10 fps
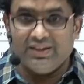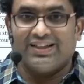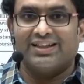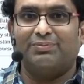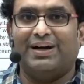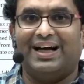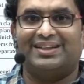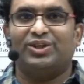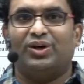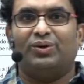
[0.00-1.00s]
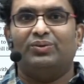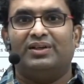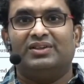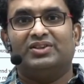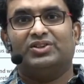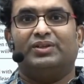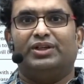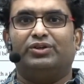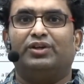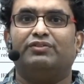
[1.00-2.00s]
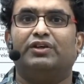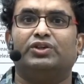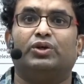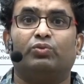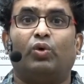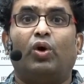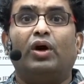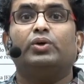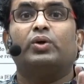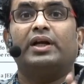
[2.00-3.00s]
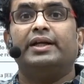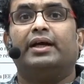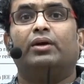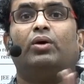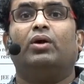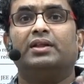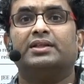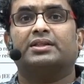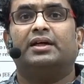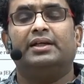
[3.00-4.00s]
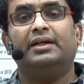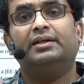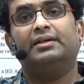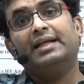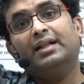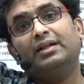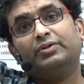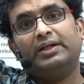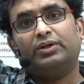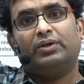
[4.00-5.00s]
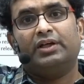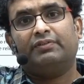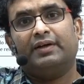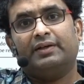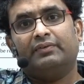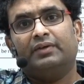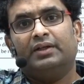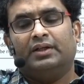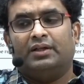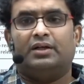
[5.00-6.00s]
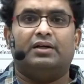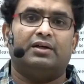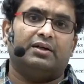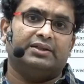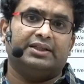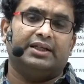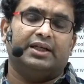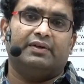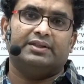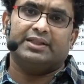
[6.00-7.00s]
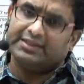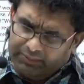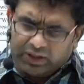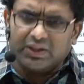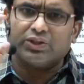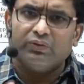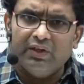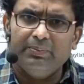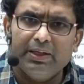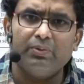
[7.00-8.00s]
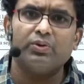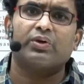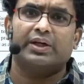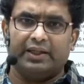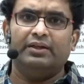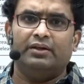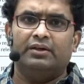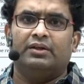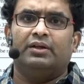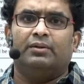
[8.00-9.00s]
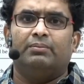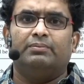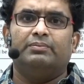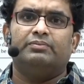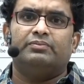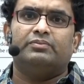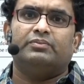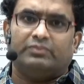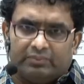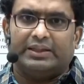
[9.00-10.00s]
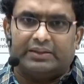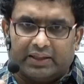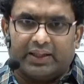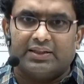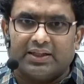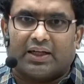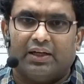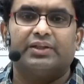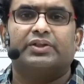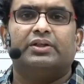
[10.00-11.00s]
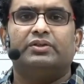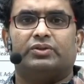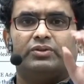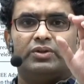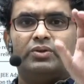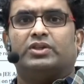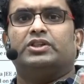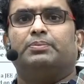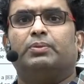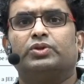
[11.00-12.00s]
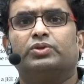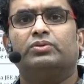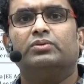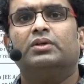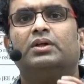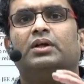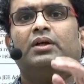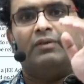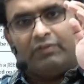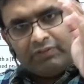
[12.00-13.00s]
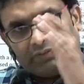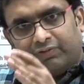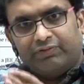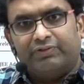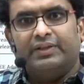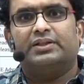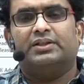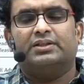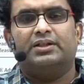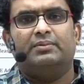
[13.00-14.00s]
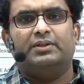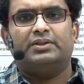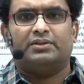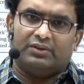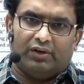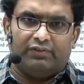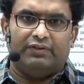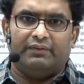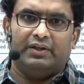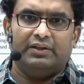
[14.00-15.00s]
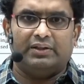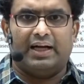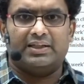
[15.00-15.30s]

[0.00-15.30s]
the batch now, and this is 2025, so I want to retain all this content till 2025 JEE Advanced exam. Yes, you will be able to retain, but there is a condition. So you are supposed to finish the syllabus of 11th as